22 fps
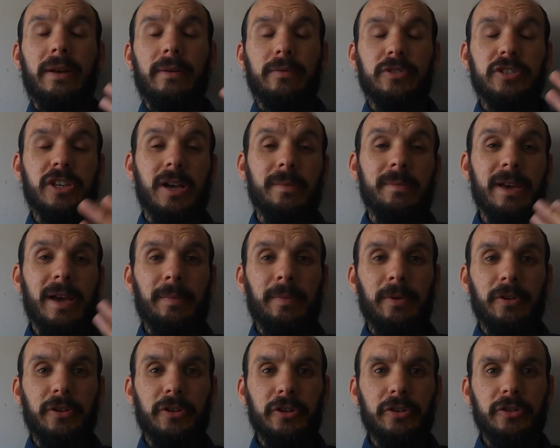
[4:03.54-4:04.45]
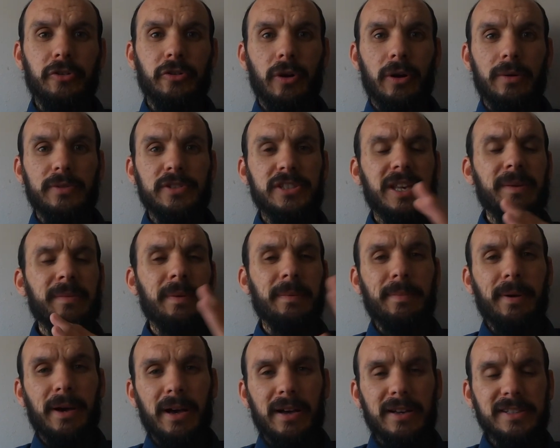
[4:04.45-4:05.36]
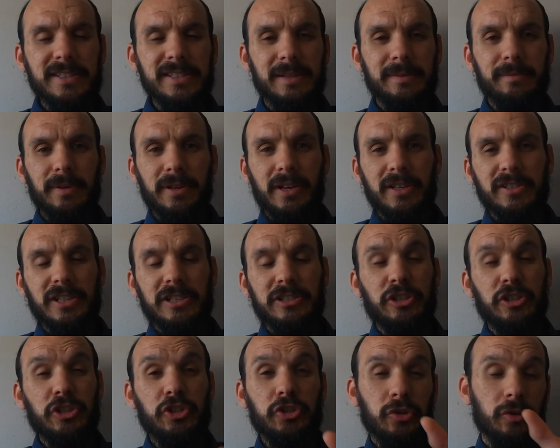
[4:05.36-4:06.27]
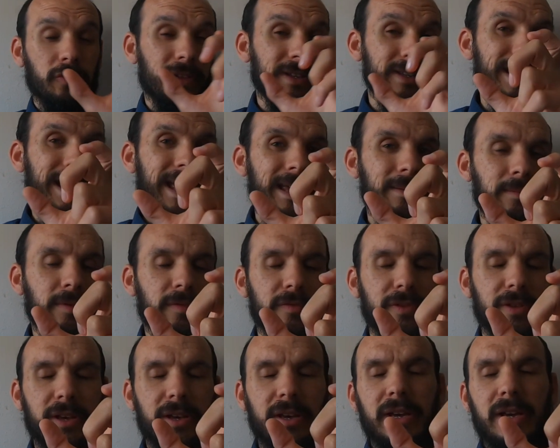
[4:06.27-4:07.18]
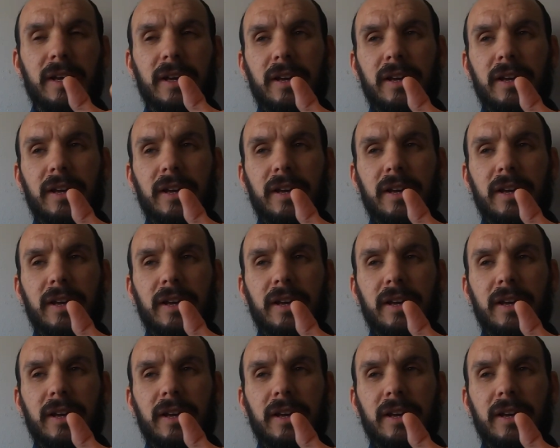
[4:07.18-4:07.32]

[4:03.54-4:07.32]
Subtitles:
it was coming up on Google, I was skipping past it because I just saw the name of the